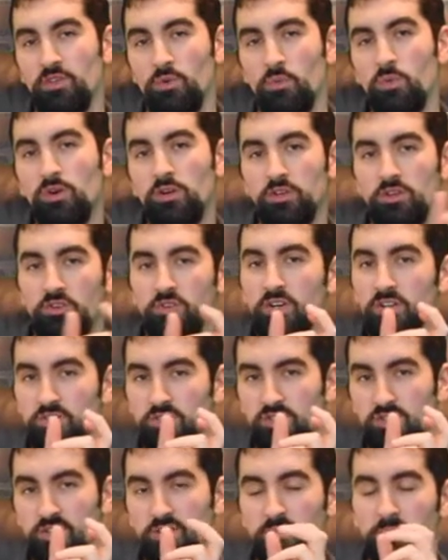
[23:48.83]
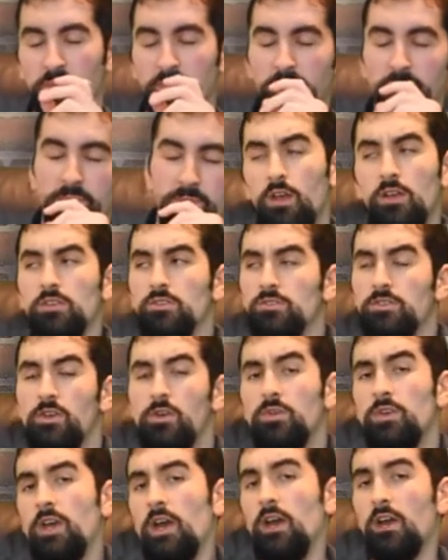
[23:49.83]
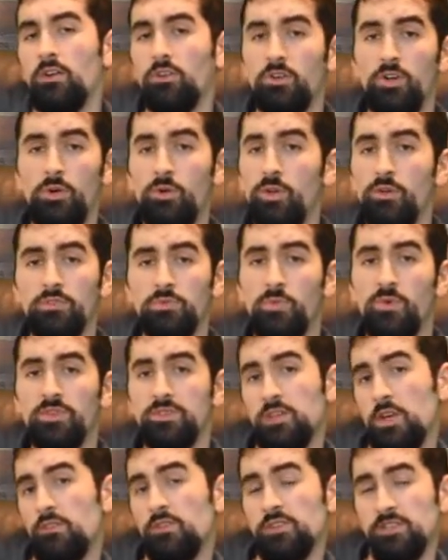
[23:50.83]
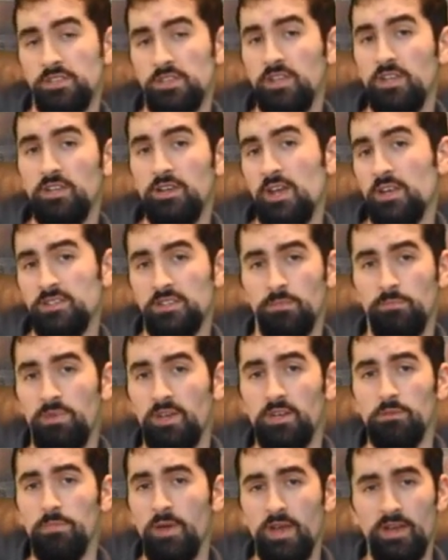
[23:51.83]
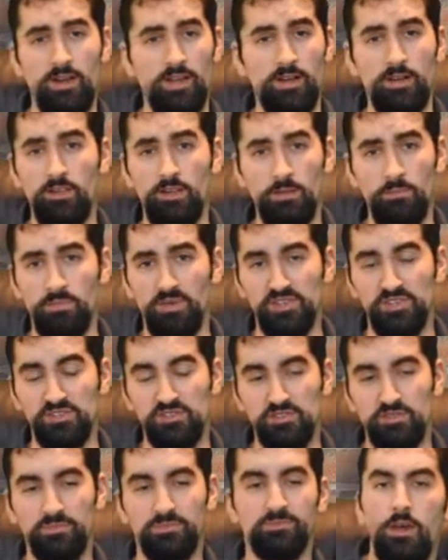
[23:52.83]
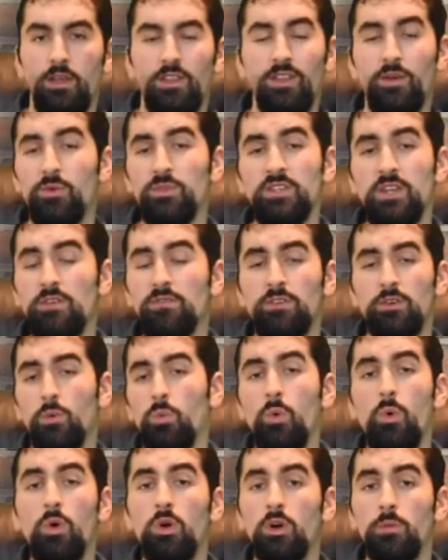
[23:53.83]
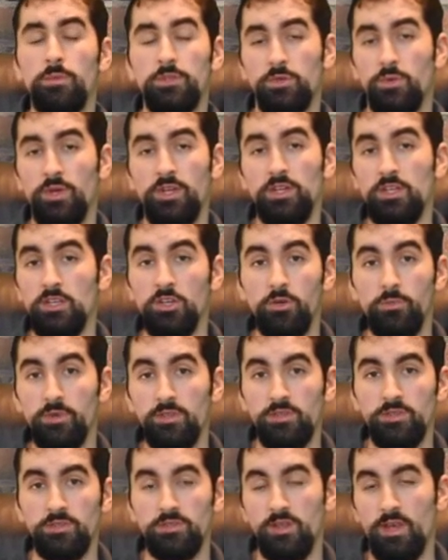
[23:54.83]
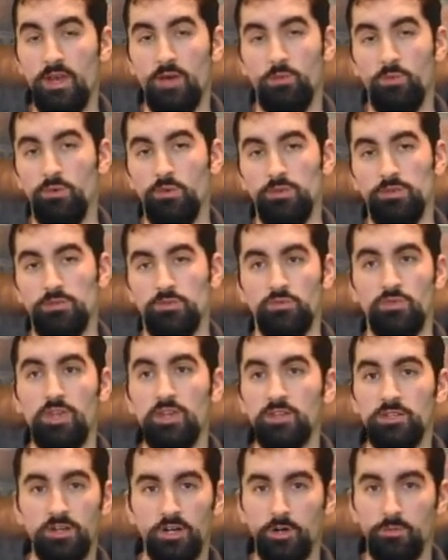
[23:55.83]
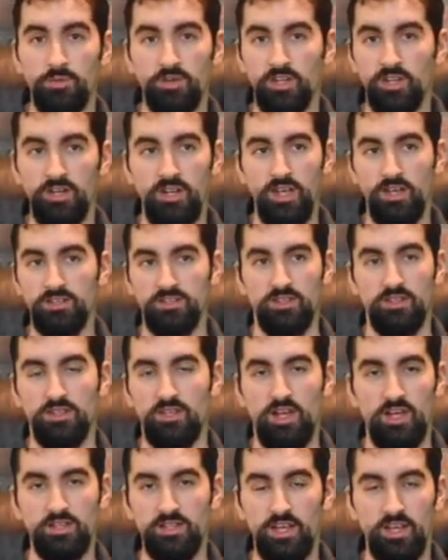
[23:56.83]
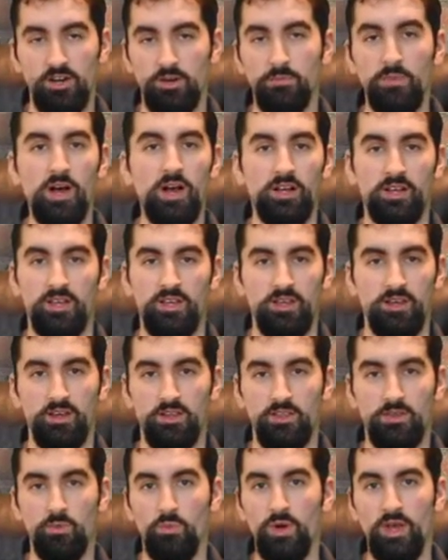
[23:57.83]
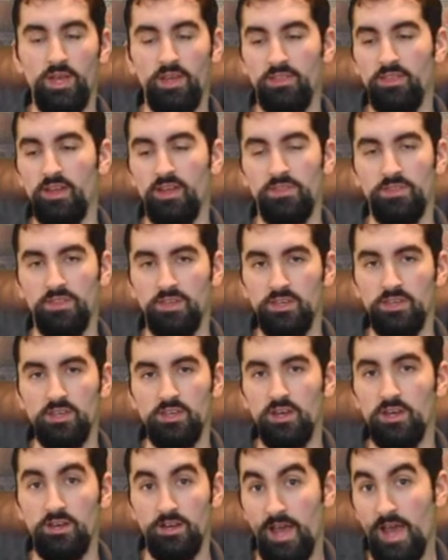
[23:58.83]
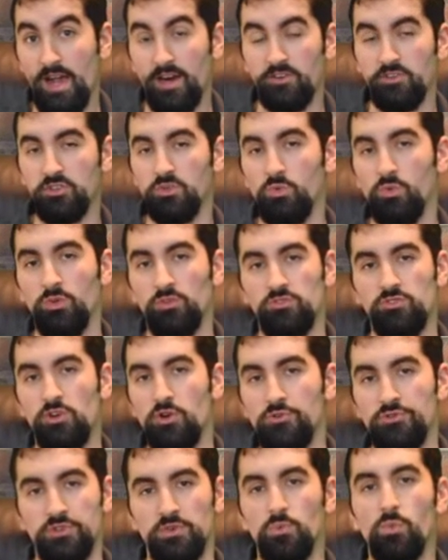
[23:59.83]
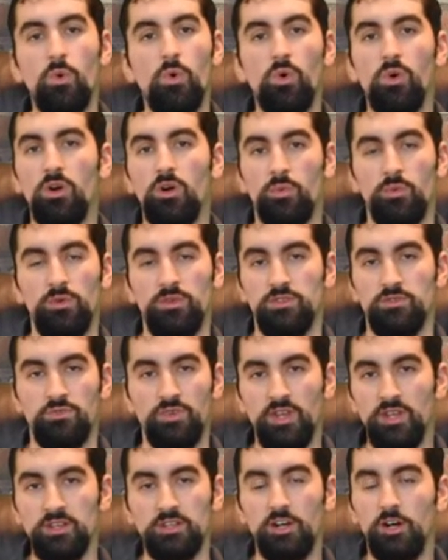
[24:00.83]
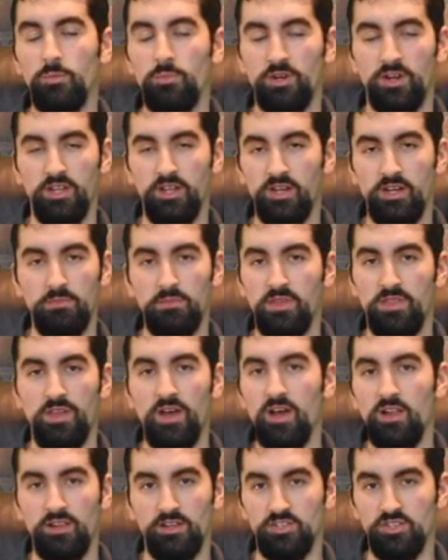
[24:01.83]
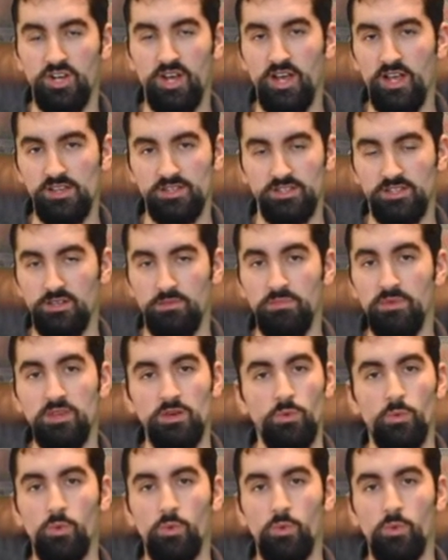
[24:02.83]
the word Christian. So yeah, Kronos was never seen as the big man on Olympus. There was never a war between humans that was reinterpreted as the Titanomachia, the way that the actual Trojan War was reinterpreted and mythologized to be a